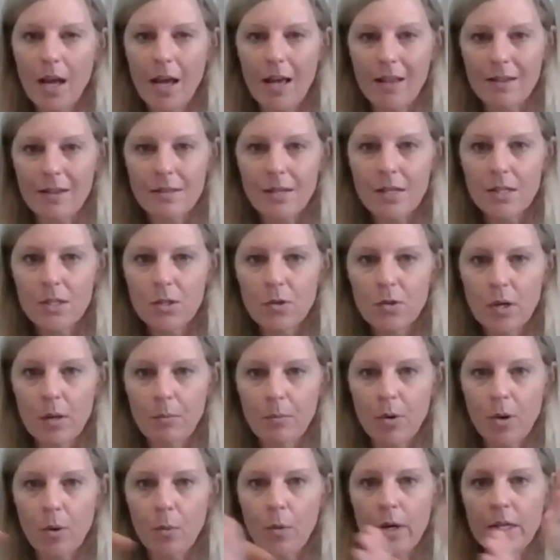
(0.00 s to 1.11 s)
and the sensory
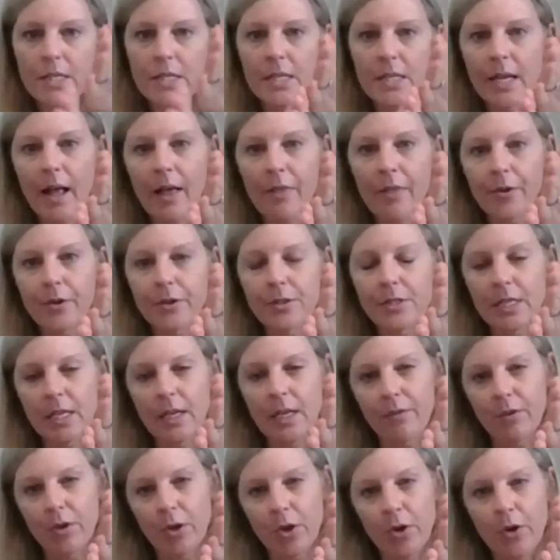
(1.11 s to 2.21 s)
input work together to
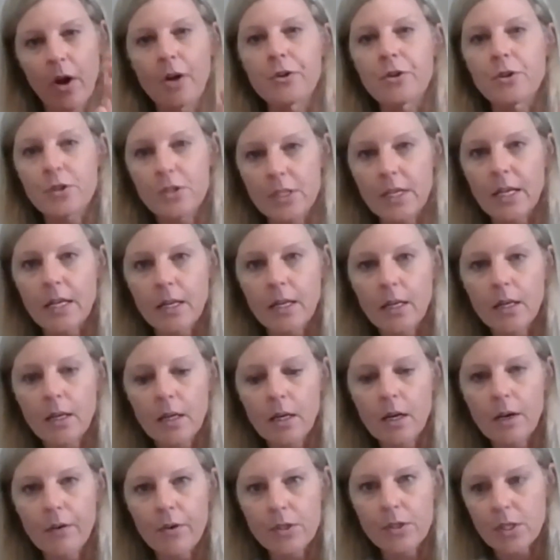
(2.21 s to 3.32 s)
give you your understanding
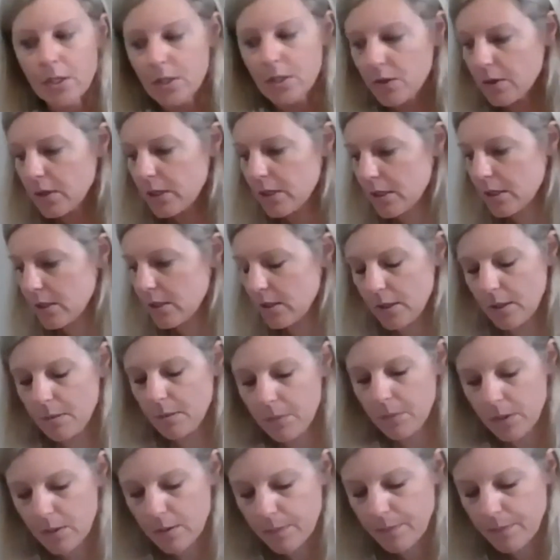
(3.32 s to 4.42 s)
of your sensory systems.